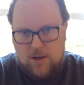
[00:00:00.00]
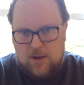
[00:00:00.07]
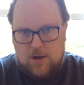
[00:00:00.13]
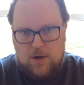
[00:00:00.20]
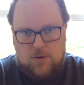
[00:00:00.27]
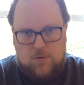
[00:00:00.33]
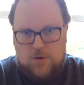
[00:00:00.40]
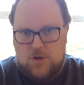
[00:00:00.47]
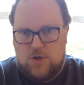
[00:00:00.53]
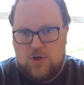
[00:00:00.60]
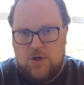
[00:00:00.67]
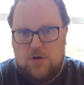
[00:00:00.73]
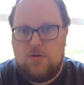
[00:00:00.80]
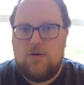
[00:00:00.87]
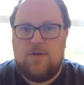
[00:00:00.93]

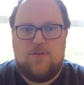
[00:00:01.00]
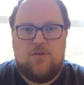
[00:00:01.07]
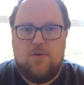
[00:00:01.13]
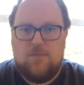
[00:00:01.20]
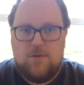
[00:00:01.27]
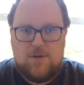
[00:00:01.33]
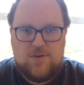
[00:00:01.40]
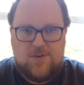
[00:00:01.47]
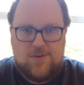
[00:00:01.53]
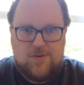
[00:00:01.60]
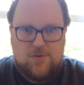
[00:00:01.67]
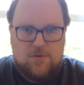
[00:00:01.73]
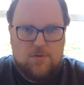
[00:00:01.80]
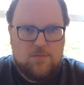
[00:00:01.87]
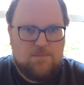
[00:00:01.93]
engineering services
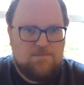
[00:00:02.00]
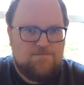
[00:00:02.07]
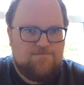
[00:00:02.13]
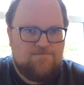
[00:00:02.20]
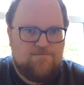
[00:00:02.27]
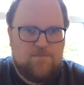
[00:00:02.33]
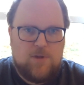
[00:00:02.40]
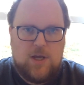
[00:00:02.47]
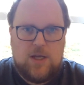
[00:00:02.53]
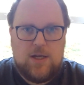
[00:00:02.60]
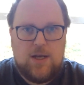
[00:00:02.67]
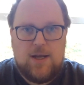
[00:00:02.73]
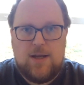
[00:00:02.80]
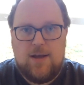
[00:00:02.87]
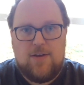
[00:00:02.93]
or
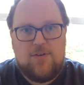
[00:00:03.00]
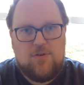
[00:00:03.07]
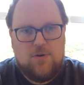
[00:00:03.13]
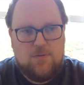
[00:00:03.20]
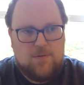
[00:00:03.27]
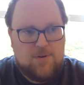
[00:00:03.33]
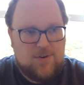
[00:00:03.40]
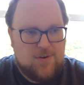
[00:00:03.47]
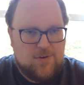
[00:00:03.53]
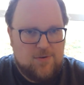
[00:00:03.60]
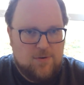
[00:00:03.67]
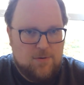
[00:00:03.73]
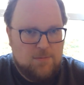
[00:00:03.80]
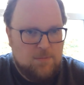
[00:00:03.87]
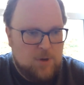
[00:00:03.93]
ANAS services
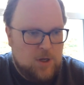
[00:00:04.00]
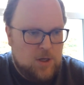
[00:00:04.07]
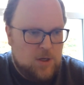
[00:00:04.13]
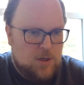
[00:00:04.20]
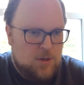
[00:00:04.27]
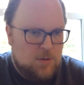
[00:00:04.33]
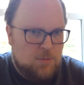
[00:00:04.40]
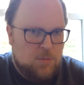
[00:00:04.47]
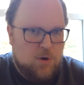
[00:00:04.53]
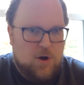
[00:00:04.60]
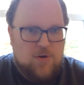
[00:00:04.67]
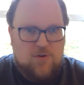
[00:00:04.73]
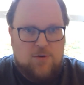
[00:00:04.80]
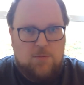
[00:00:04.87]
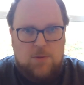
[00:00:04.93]
or
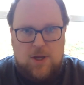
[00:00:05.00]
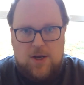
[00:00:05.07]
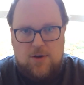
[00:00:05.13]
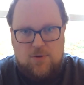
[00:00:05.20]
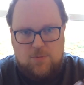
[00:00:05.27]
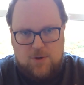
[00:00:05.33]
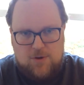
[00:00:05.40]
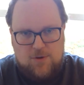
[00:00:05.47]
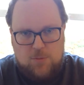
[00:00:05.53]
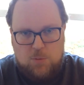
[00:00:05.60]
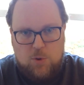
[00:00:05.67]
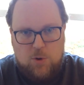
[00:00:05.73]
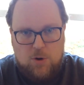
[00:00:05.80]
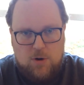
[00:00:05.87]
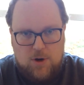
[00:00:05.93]
project management
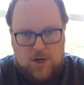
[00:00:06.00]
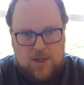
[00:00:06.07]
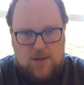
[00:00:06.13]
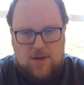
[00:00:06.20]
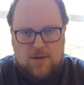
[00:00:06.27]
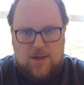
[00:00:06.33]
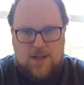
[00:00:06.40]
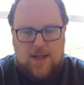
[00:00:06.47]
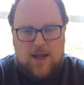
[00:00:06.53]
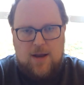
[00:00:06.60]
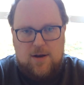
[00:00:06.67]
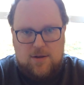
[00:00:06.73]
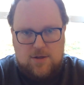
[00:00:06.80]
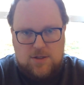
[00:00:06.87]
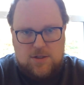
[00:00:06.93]
support or anything like that
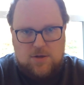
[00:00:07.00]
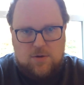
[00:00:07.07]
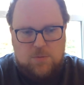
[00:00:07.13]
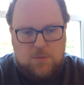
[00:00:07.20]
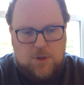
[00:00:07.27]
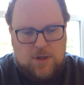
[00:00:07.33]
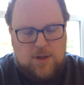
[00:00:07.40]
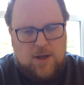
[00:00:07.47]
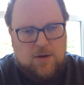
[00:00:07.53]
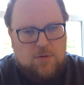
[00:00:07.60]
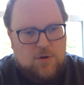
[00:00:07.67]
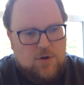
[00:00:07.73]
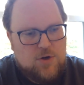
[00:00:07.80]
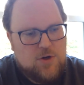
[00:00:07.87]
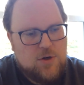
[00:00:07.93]
in the scoping
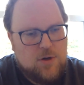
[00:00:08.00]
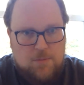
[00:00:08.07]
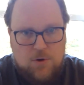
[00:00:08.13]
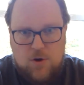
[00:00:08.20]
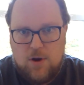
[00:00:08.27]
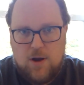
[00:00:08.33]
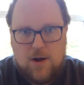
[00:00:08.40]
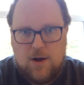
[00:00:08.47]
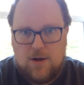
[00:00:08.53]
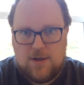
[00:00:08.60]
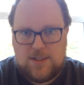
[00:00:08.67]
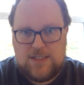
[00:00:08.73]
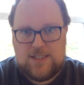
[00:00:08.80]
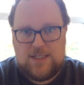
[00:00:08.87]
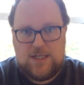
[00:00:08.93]
language. You're not going to
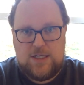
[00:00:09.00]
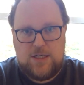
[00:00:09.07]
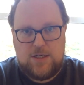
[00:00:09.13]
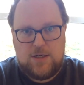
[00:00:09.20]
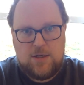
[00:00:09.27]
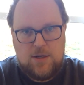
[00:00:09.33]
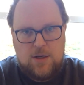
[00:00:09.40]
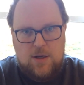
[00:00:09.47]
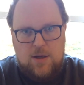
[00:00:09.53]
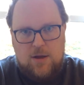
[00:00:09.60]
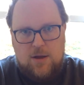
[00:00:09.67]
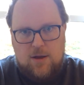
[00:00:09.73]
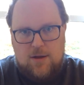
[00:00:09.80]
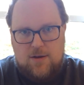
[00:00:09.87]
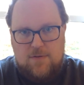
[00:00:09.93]
see
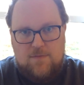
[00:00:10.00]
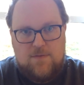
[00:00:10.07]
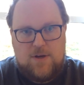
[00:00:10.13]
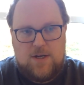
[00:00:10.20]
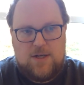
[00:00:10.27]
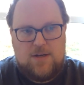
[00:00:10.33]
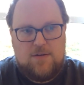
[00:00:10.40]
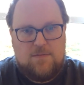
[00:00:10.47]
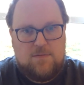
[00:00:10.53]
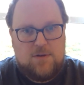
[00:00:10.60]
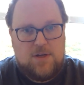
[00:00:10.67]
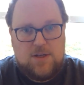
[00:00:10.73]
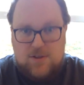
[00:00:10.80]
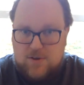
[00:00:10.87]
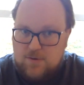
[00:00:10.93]
a definitive
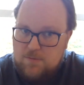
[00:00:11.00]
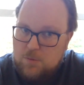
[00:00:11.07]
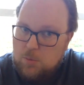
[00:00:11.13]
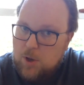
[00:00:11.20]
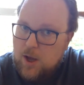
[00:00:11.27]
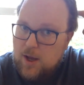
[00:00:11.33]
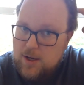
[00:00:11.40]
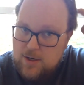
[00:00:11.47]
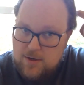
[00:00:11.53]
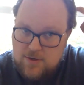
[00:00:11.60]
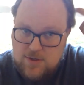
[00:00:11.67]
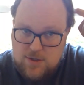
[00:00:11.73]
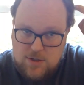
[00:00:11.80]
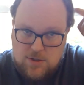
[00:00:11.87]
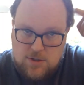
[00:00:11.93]
list of the bodies.
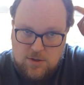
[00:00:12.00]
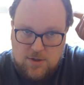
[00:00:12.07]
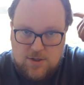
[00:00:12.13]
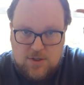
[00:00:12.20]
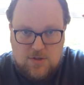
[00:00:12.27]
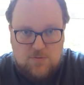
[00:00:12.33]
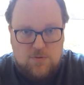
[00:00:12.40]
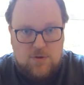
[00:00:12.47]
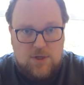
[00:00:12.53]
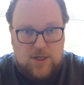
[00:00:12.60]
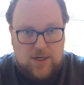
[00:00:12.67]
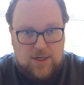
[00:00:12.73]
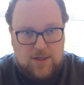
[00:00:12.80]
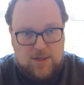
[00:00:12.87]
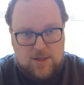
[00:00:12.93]
So this is really
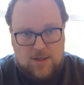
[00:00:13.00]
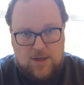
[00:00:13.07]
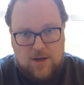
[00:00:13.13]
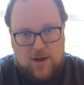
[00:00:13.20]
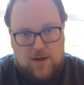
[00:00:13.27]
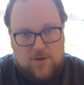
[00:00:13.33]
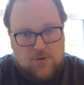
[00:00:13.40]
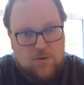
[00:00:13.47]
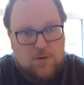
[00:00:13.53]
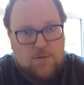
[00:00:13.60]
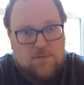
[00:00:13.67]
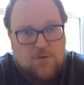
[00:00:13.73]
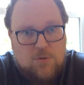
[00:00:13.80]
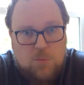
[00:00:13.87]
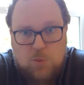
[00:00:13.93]
anything that can sort
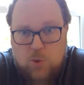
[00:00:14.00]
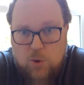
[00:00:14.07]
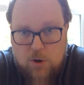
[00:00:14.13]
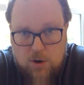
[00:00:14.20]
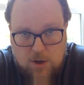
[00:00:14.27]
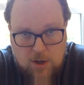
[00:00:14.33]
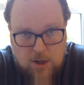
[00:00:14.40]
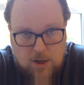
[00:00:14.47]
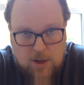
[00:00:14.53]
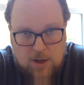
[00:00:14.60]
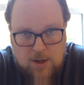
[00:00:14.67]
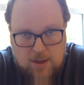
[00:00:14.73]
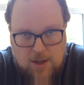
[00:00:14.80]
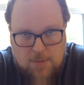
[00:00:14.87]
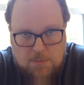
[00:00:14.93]
of support
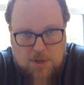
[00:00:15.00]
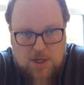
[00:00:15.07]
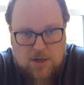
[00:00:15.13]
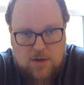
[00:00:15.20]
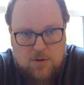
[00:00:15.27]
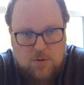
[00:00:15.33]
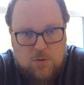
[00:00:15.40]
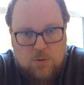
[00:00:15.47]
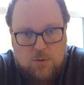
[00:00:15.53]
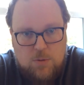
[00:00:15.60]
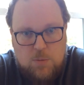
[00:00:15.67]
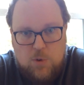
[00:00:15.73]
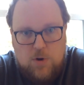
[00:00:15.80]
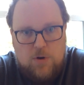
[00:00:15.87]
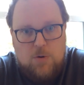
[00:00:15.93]
that PEO
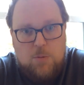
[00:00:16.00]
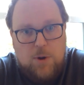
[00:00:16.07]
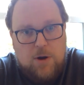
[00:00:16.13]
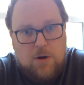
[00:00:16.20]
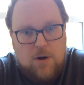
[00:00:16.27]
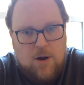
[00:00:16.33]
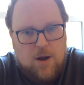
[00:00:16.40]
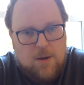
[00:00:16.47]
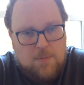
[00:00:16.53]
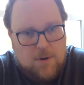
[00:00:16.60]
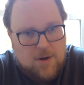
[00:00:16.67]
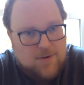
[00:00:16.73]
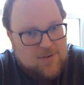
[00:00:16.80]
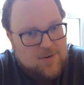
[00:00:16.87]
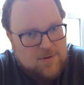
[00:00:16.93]
3.0 paradigm and
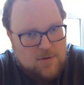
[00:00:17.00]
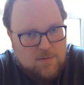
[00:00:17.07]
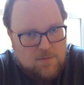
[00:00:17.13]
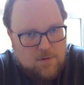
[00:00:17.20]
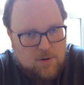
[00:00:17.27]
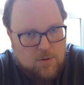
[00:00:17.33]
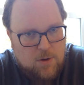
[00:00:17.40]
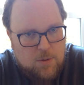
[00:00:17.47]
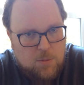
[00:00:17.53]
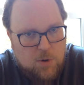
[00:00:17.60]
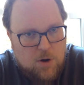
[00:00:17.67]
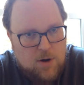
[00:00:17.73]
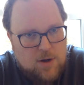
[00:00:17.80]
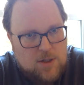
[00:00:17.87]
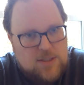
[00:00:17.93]
us delivering great
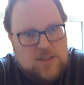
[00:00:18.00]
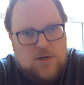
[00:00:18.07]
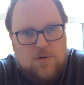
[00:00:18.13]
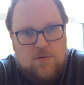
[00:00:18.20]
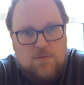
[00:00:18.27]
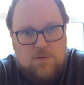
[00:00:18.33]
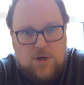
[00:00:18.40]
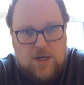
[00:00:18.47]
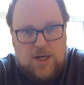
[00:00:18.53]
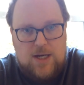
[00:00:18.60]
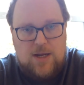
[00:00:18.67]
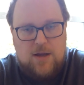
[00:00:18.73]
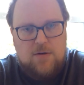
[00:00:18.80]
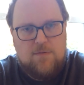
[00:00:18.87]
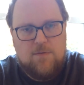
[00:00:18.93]
products. So if we need
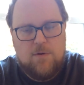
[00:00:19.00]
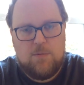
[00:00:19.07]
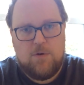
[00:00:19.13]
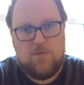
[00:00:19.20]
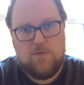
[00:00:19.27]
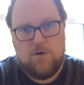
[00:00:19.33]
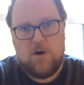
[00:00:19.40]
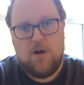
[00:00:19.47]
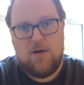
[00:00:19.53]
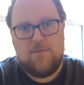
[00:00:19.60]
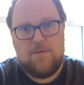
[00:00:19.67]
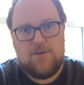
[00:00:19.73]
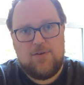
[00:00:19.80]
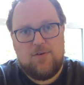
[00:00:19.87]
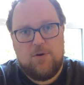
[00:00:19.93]
it from a front
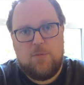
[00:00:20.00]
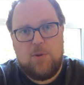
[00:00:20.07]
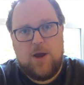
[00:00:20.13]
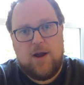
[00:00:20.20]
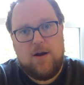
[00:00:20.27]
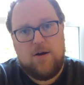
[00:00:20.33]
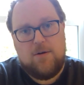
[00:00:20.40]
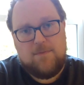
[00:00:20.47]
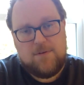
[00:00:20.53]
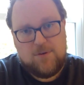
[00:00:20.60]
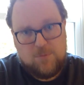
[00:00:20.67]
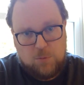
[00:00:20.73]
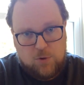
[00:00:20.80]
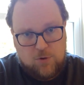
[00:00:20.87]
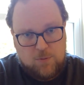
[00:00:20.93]
office or a back office
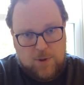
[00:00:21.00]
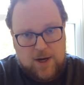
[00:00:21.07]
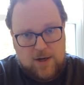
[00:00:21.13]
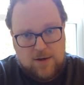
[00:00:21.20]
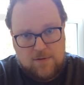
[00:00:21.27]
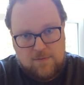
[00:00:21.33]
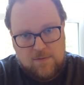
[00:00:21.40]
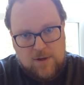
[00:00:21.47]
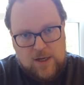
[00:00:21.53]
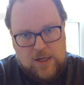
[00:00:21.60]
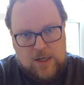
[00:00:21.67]
perspective,